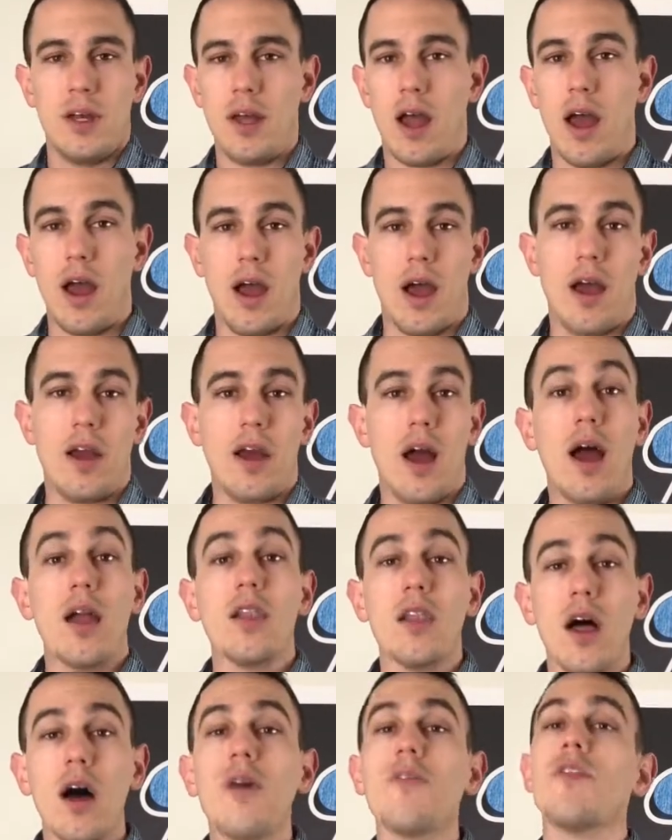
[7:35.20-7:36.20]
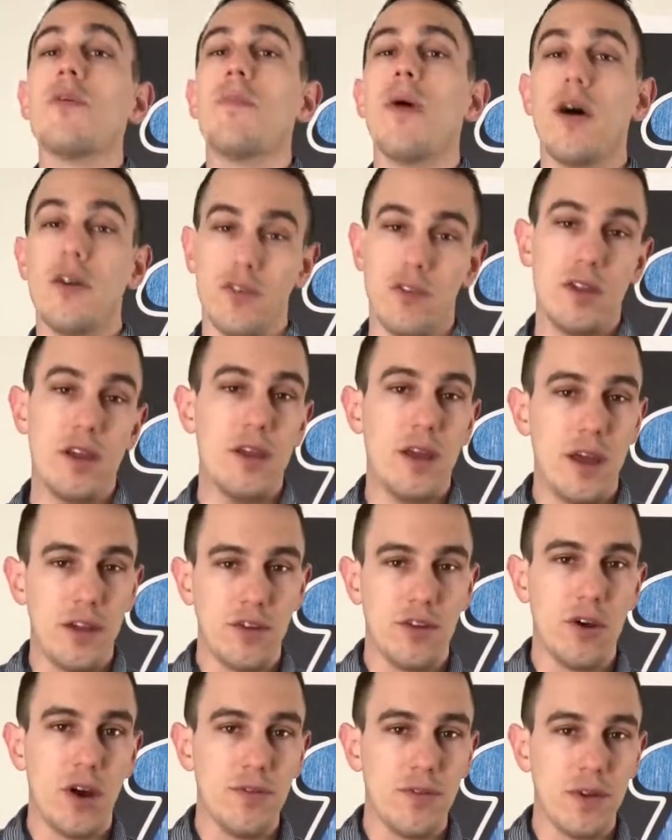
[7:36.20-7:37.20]
I love the puzzly
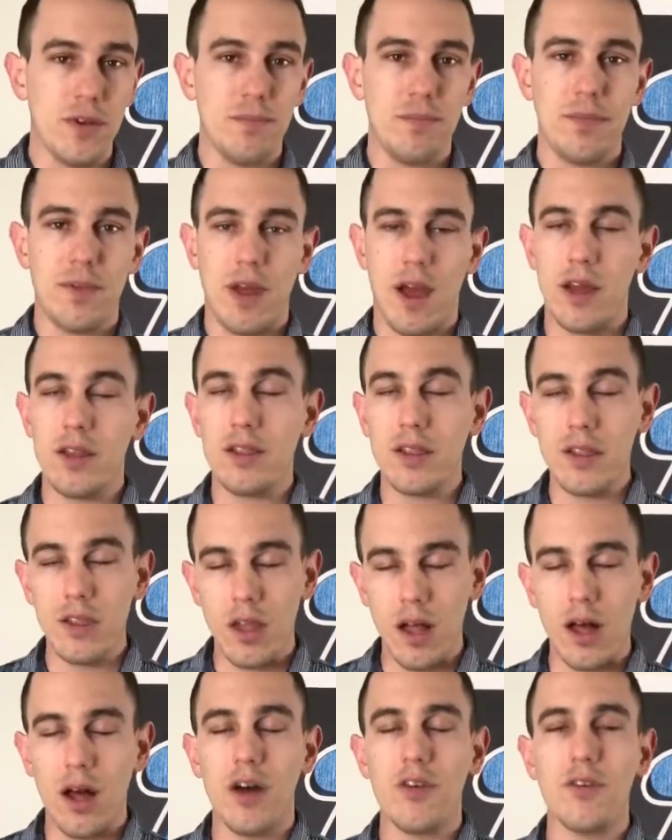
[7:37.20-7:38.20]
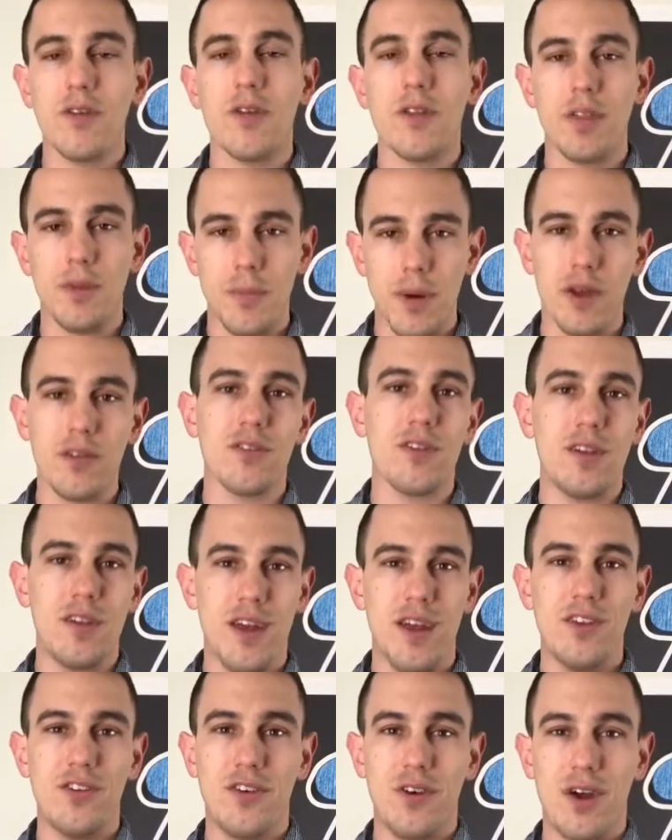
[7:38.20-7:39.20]
nature of it. I love the puzzly
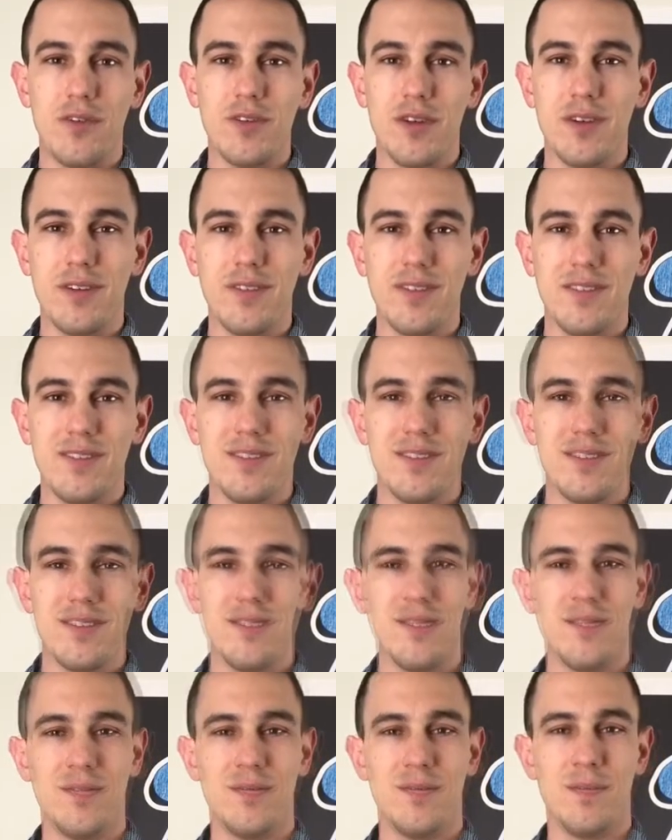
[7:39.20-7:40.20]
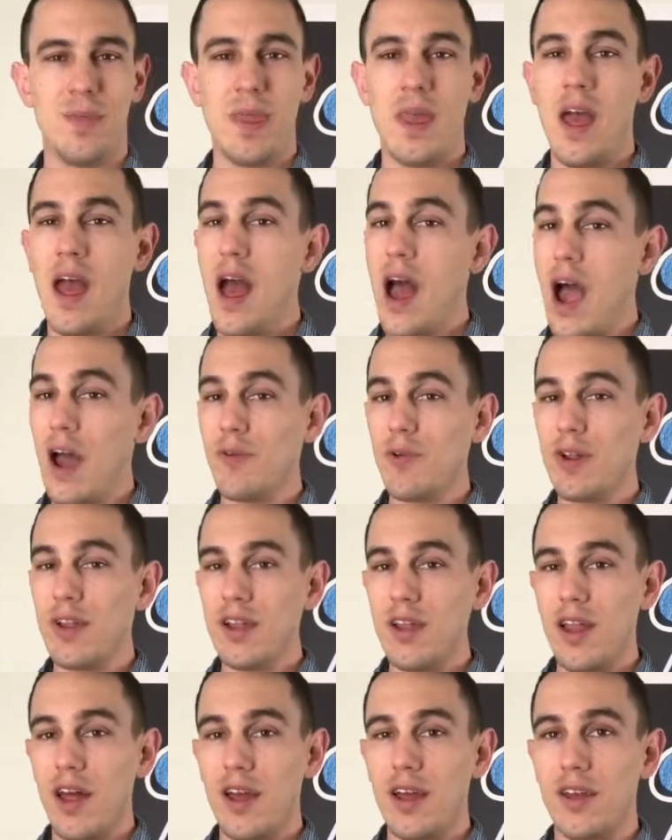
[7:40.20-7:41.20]
nature of it. I
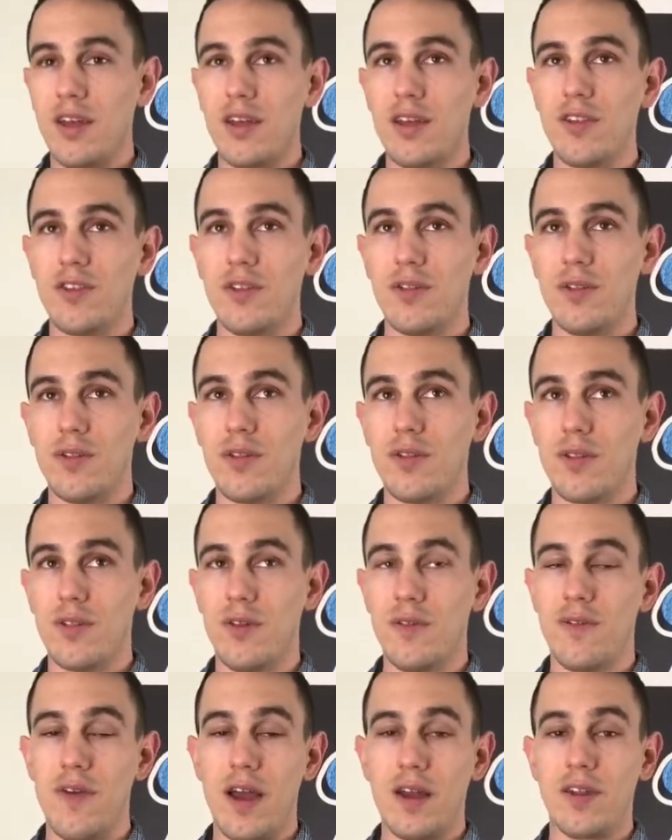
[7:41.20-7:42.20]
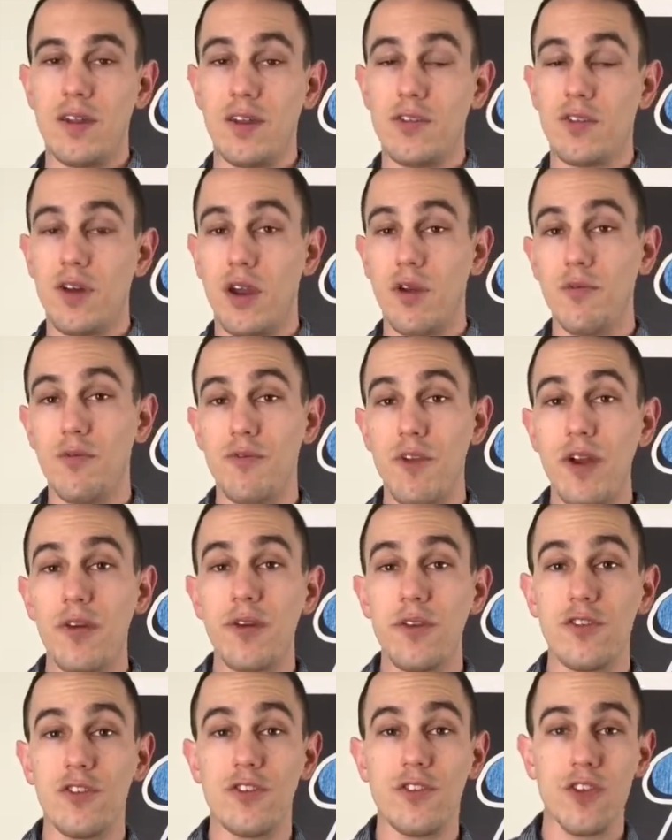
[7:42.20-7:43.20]
really like the fact that it's got a
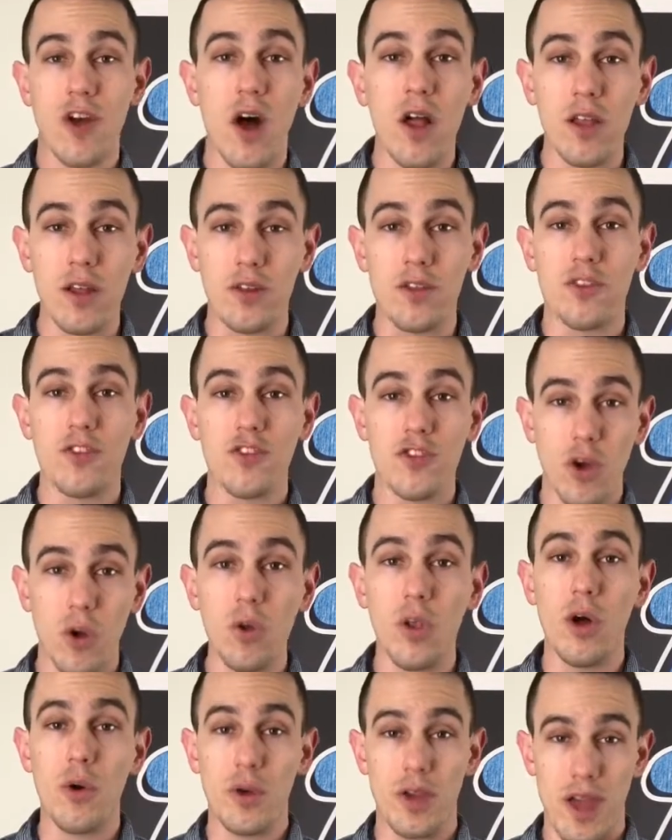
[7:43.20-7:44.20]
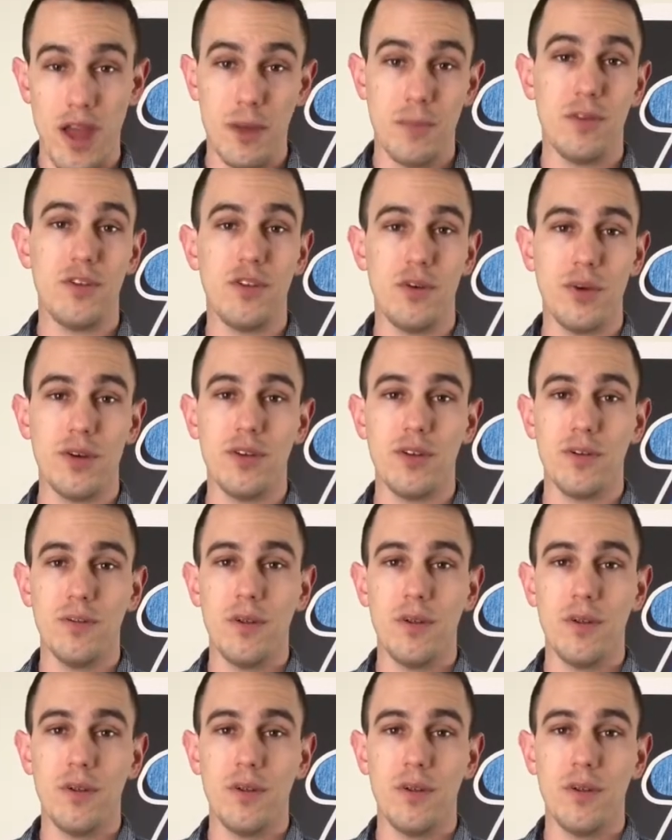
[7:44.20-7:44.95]
very solid solo game to it.